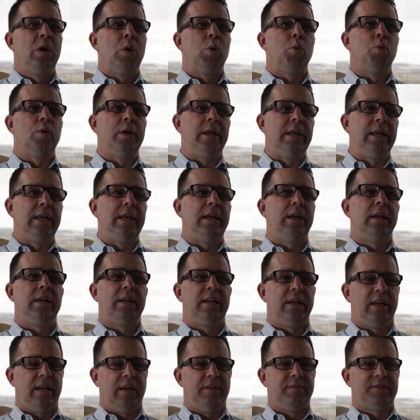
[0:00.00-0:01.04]
We need
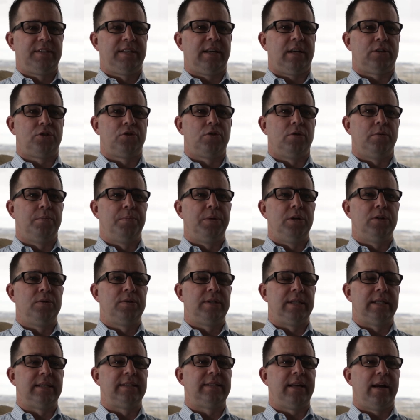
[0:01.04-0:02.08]
to give sexual
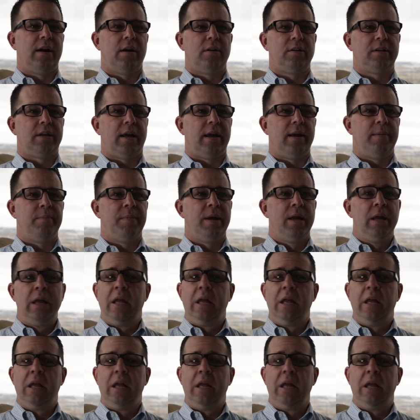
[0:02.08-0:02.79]
abuse its airtime.